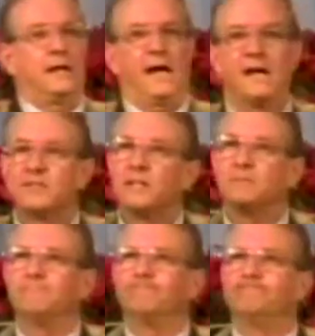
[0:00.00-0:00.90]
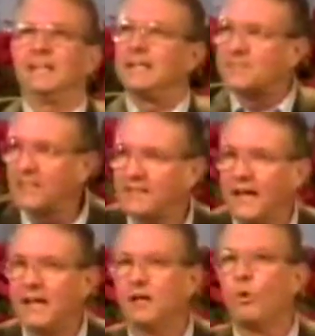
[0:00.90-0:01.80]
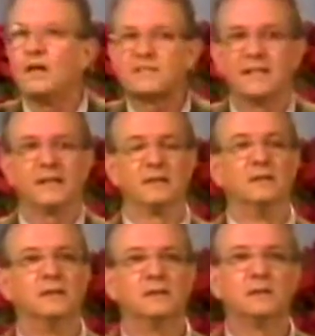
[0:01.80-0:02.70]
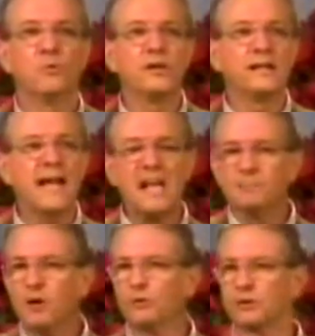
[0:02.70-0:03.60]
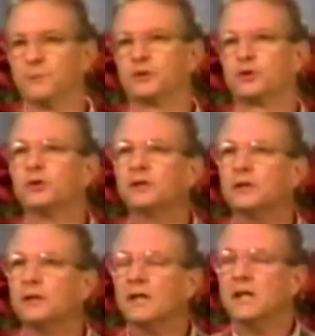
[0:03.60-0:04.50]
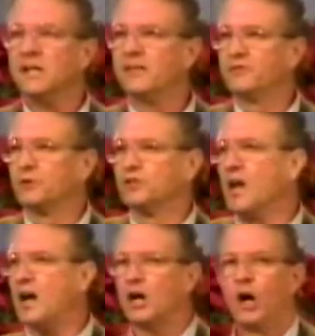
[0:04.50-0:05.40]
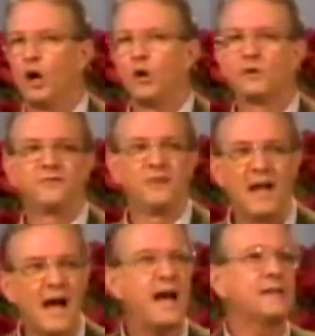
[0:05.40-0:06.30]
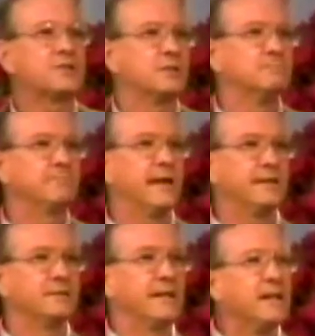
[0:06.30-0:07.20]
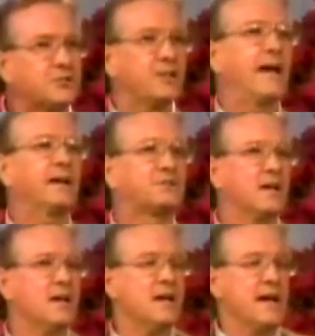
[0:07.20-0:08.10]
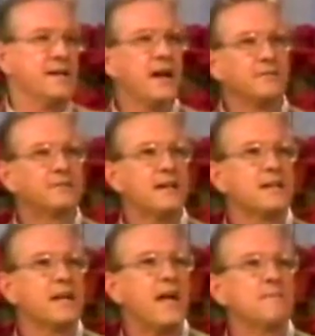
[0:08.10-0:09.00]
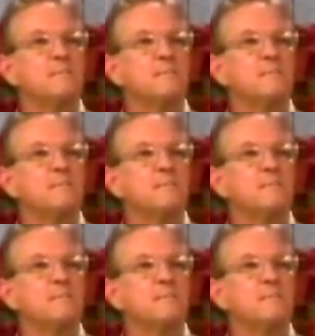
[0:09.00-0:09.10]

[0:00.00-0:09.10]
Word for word: As it is today, it was then, when an animal was butchered, if it was not cold, flies and insects and everything came